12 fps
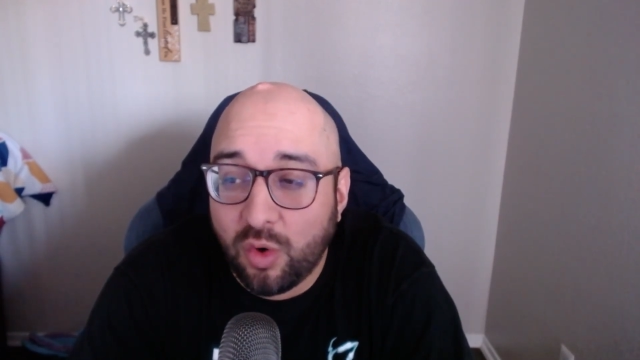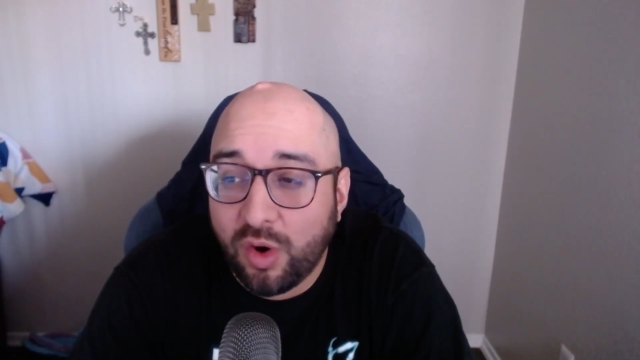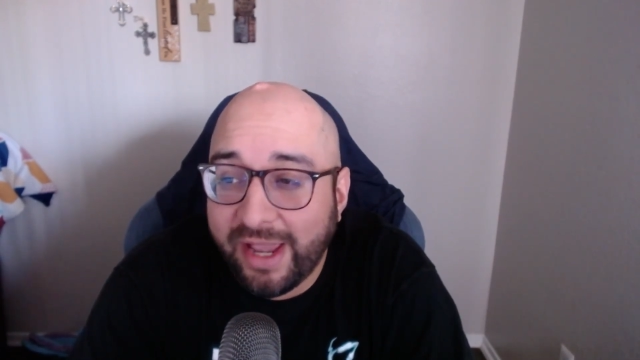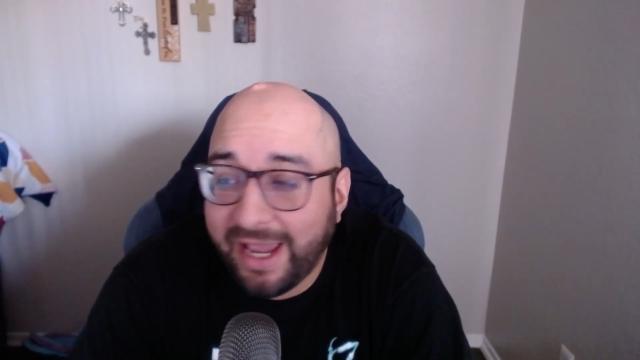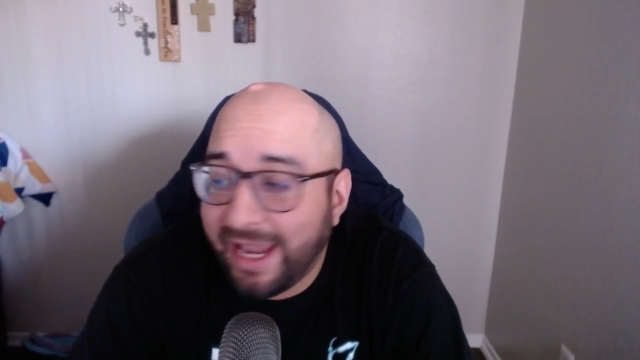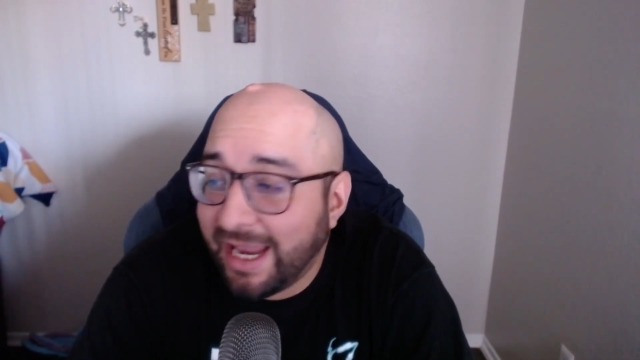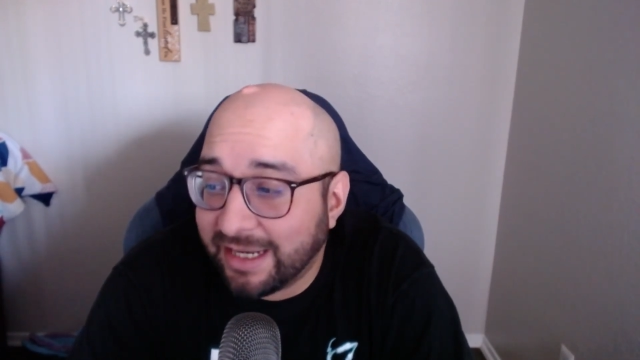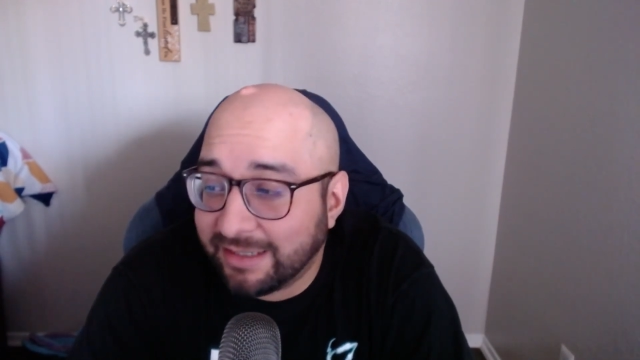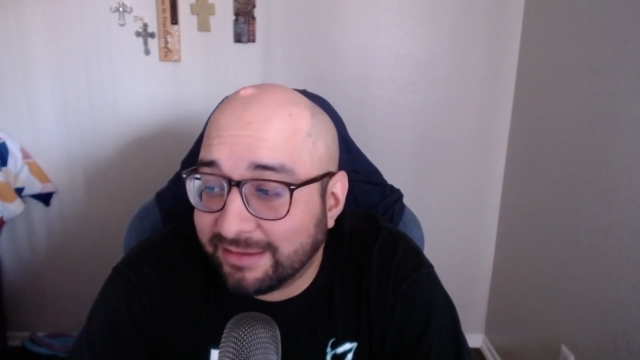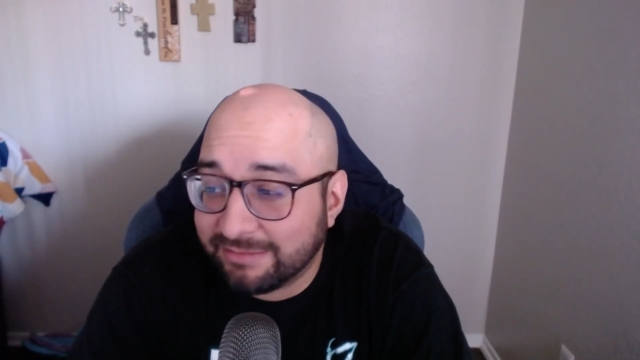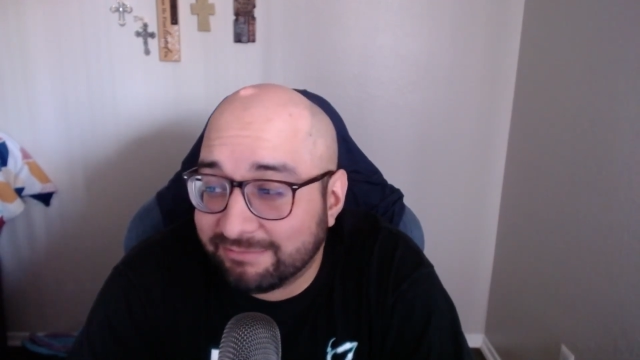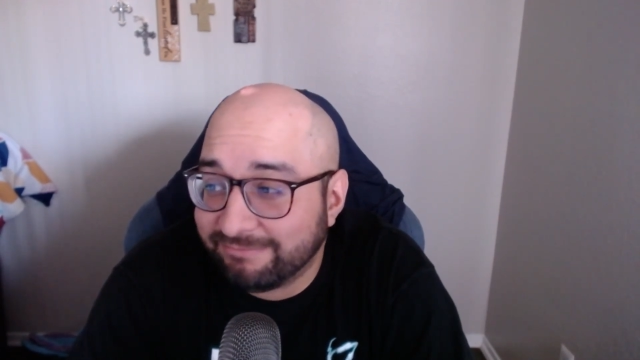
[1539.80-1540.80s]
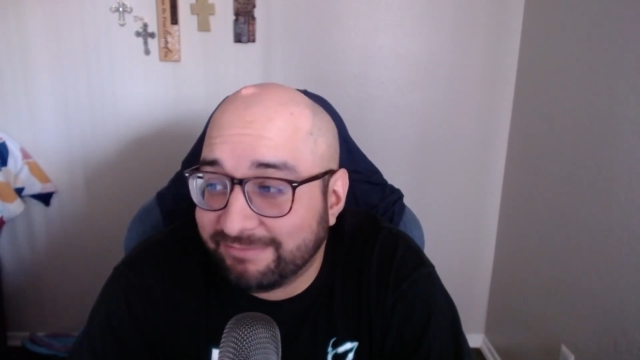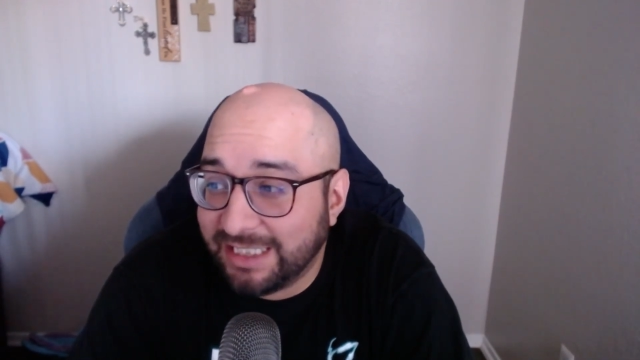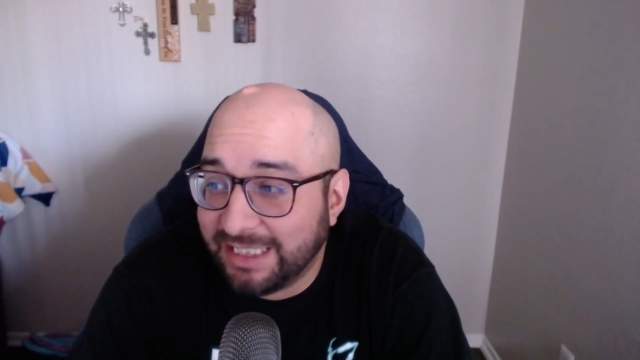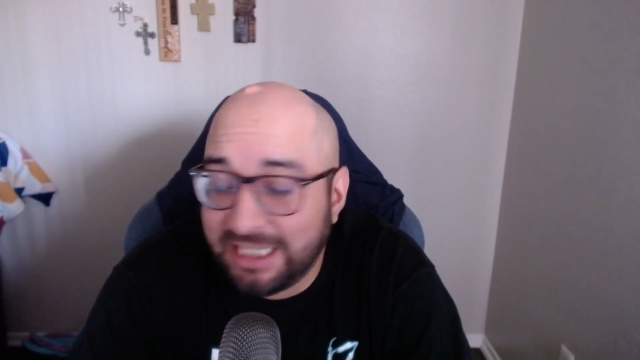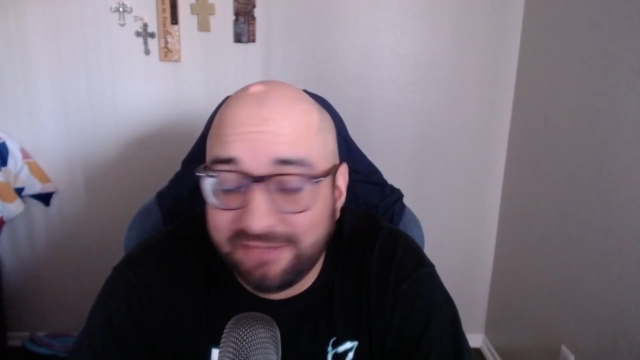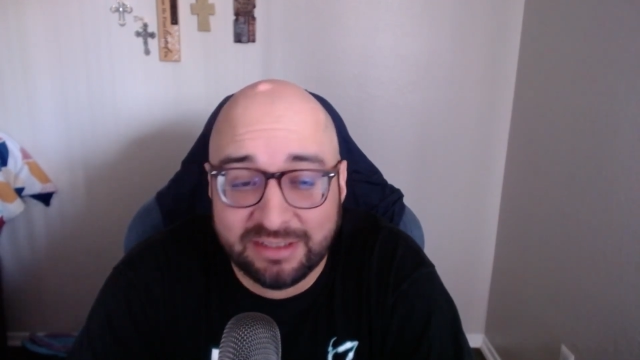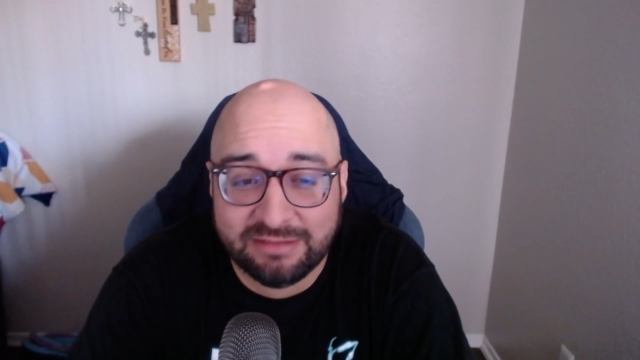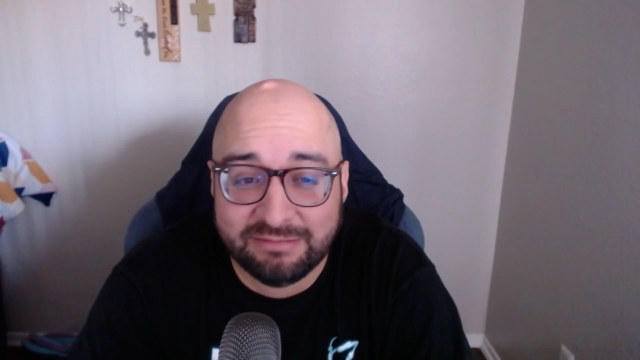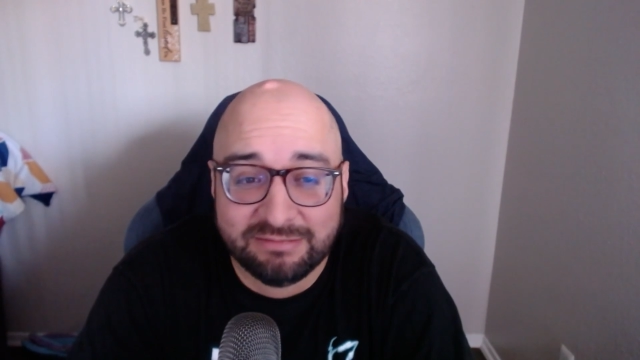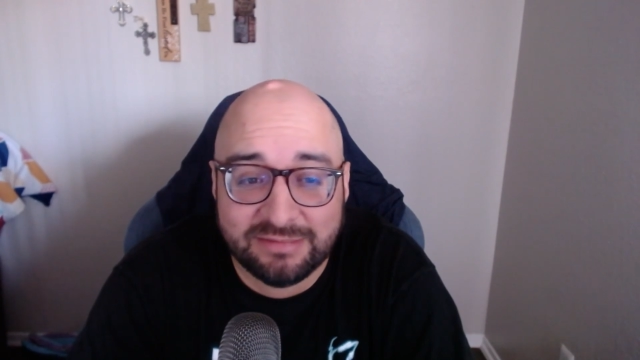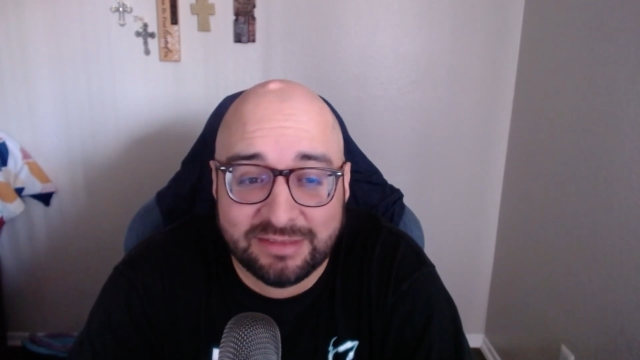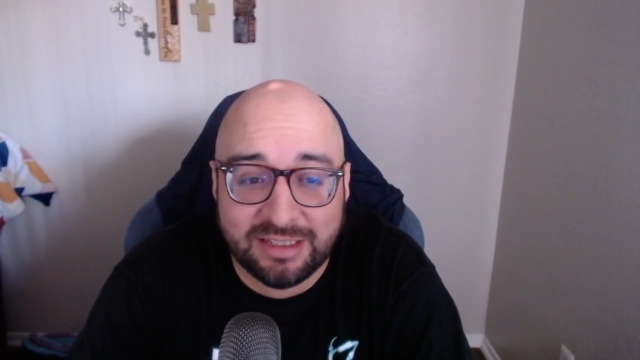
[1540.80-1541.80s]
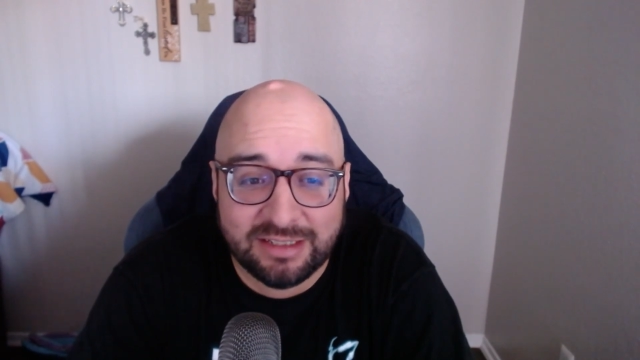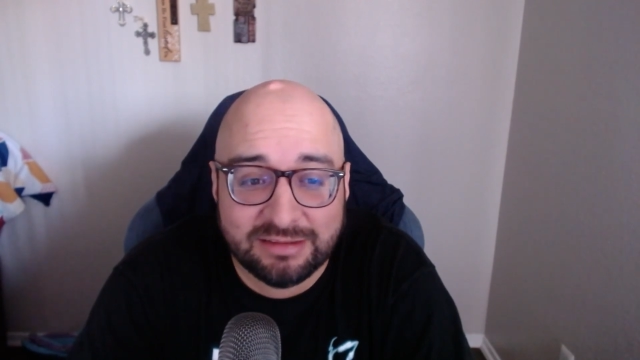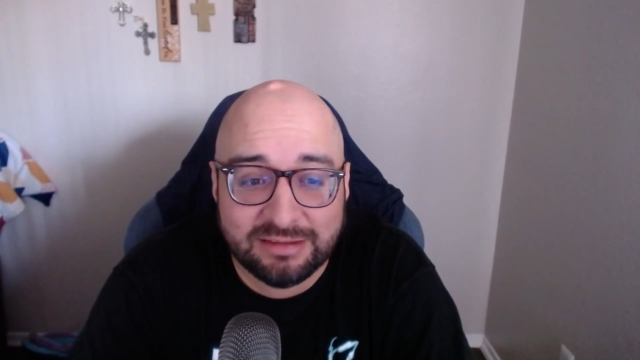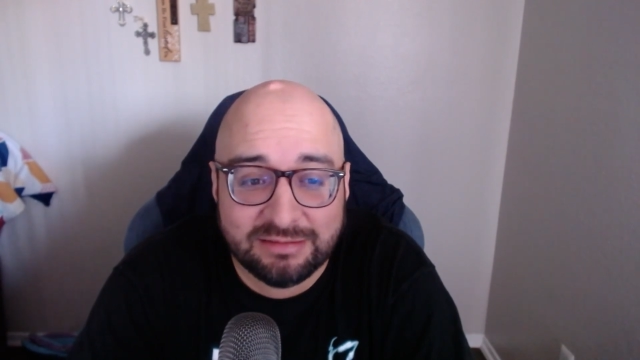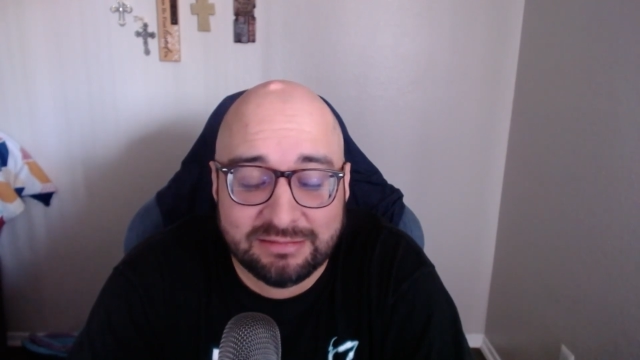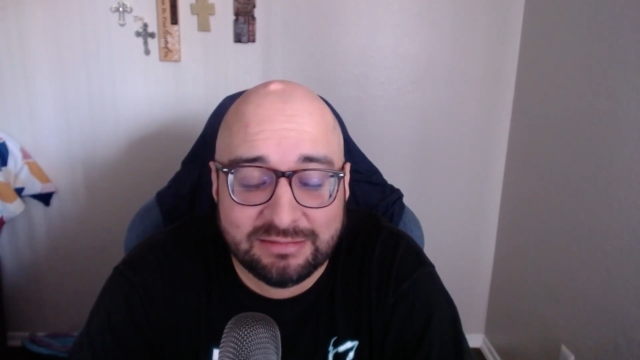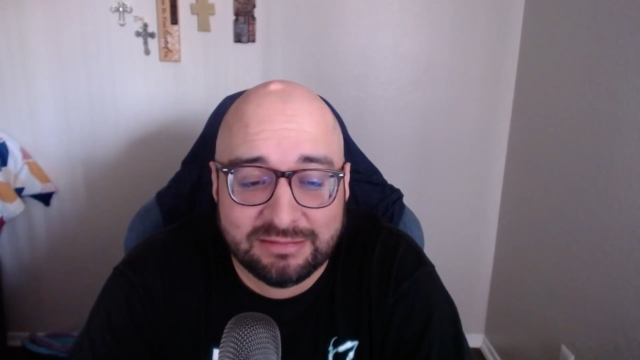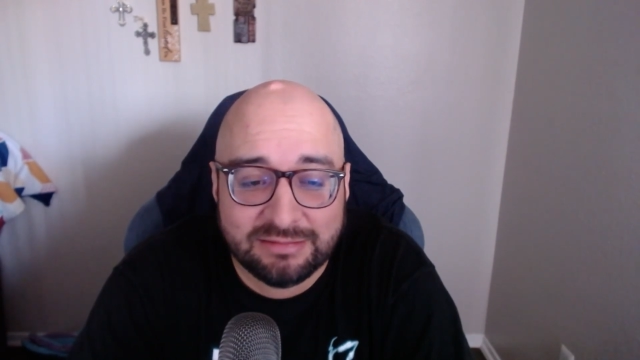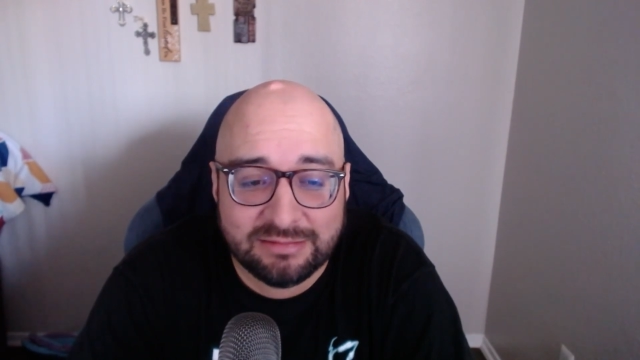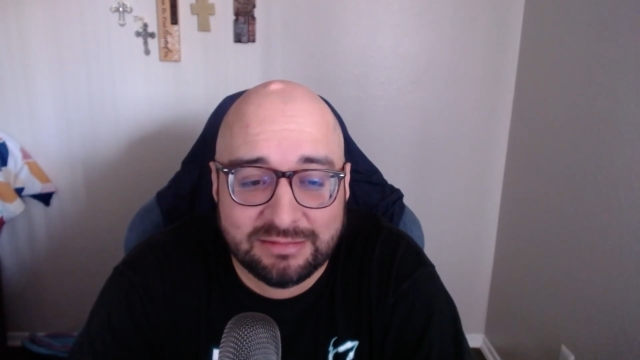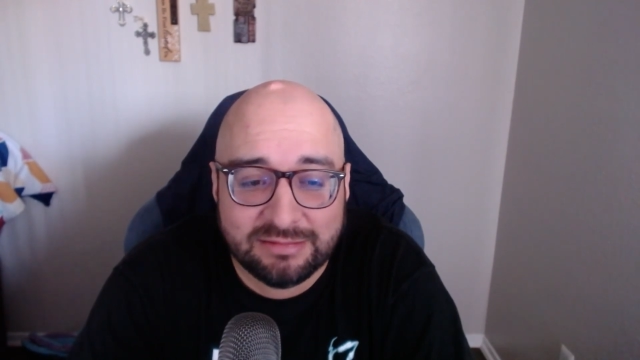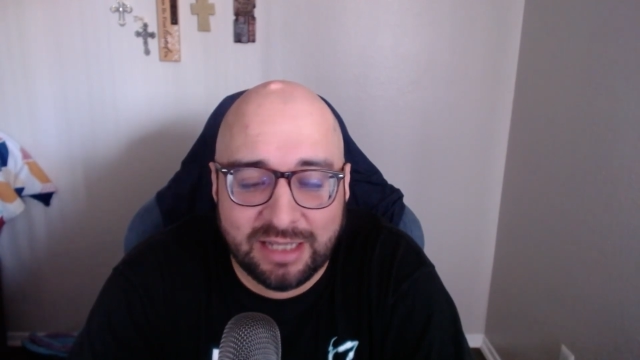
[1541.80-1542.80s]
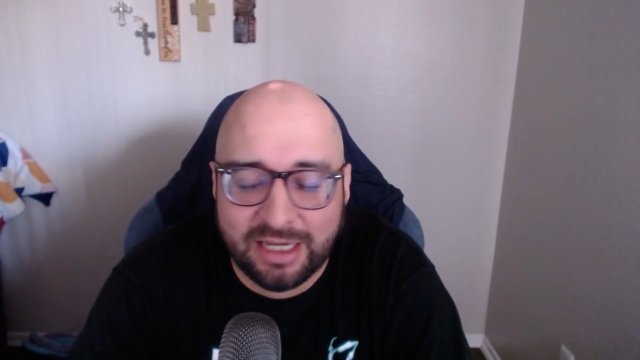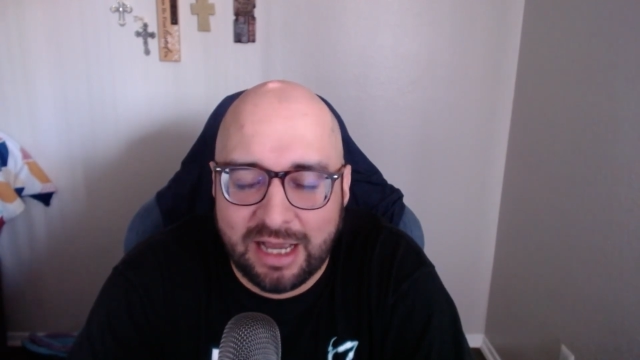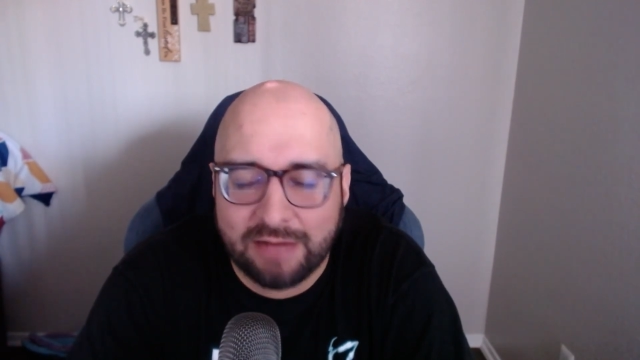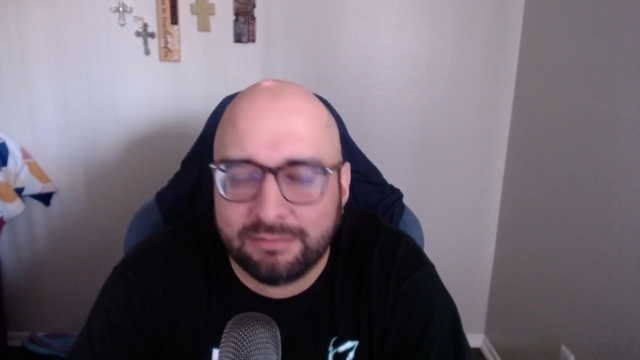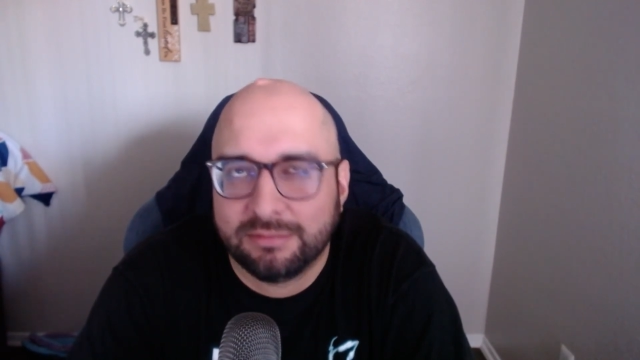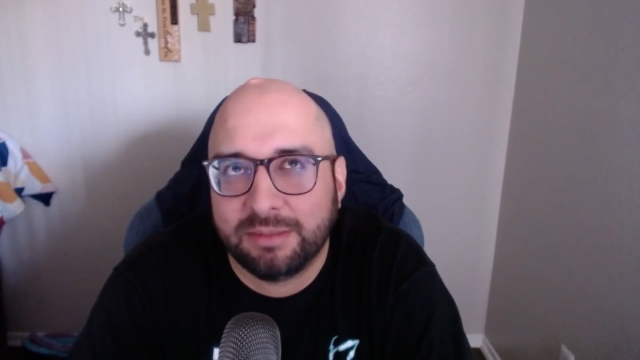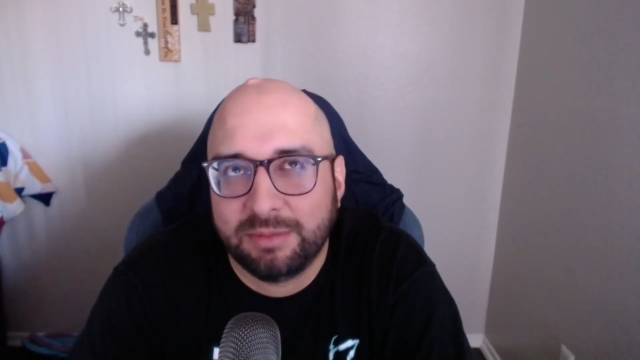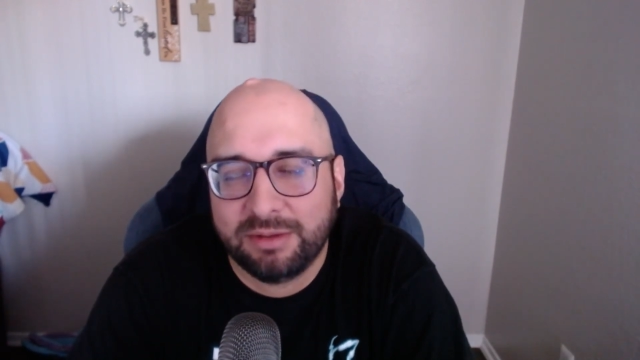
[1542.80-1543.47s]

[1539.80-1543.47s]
and even like I mean,